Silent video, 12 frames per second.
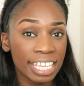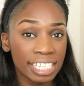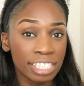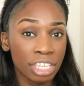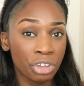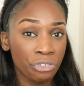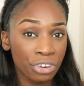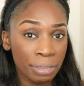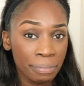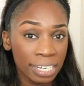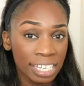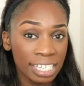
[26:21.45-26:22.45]
is the
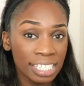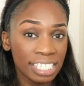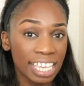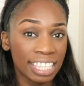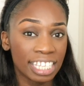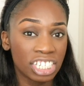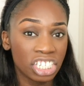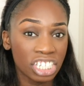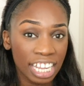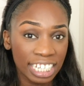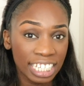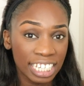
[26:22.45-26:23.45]
creaminess and the
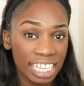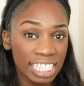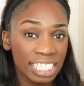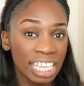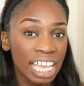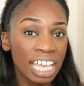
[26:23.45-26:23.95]
shininess.